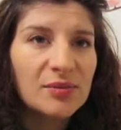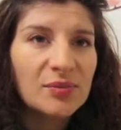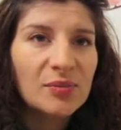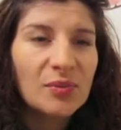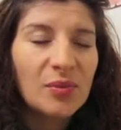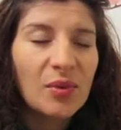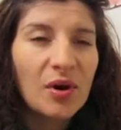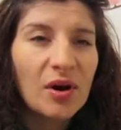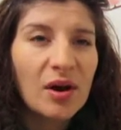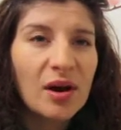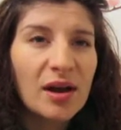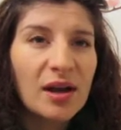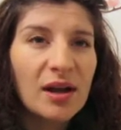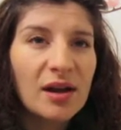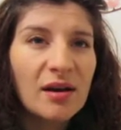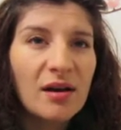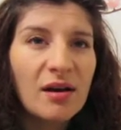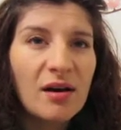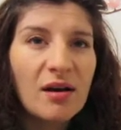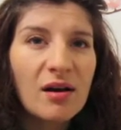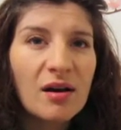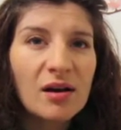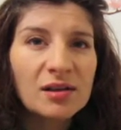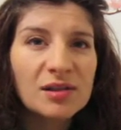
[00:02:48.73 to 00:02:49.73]
My
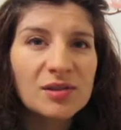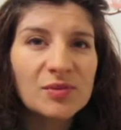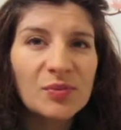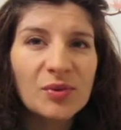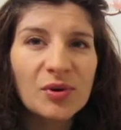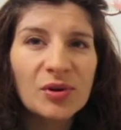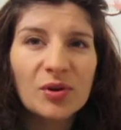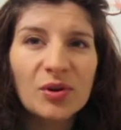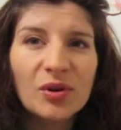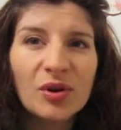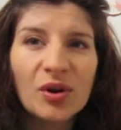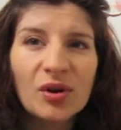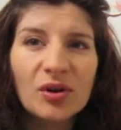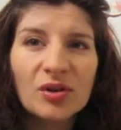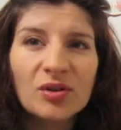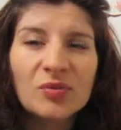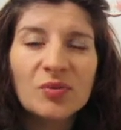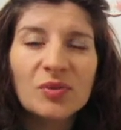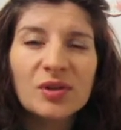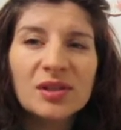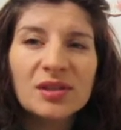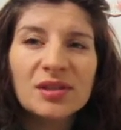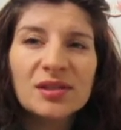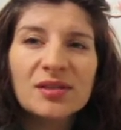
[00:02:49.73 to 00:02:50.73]
husband cooked
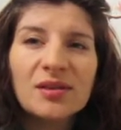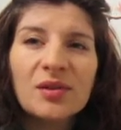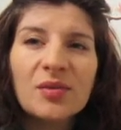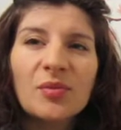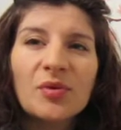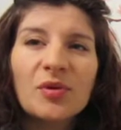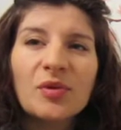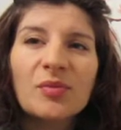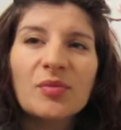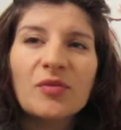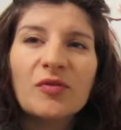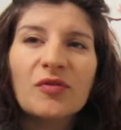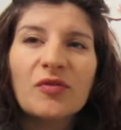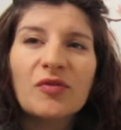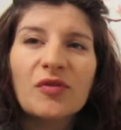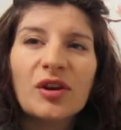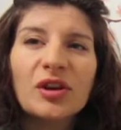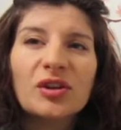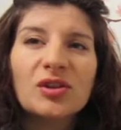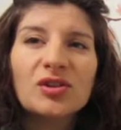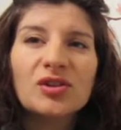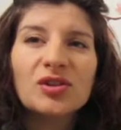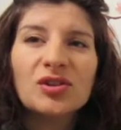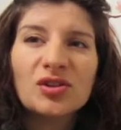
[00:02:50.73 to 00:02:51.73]
me some
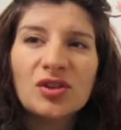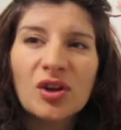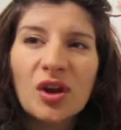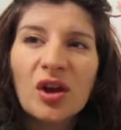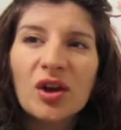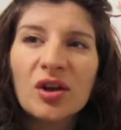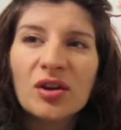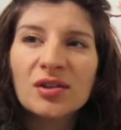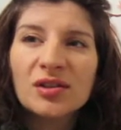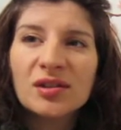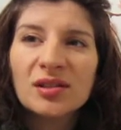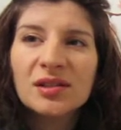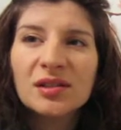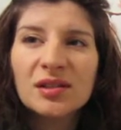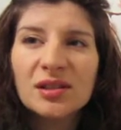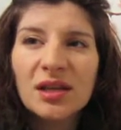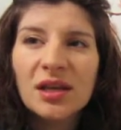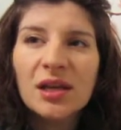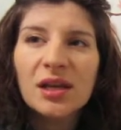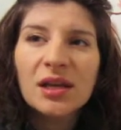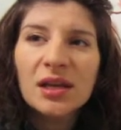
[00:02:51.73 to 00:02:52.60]
French toast, and